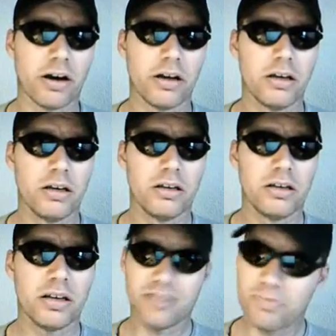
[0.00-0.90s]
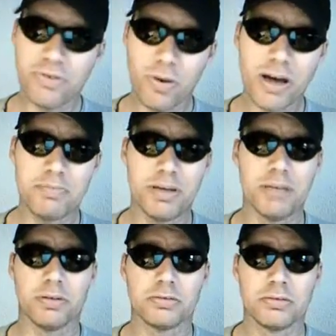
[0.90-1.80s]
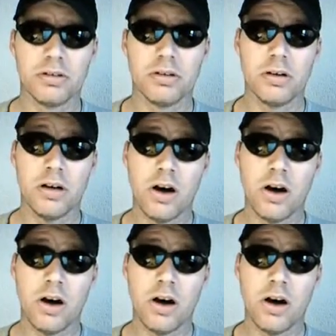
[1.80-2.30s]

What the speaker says: they are, except for white people?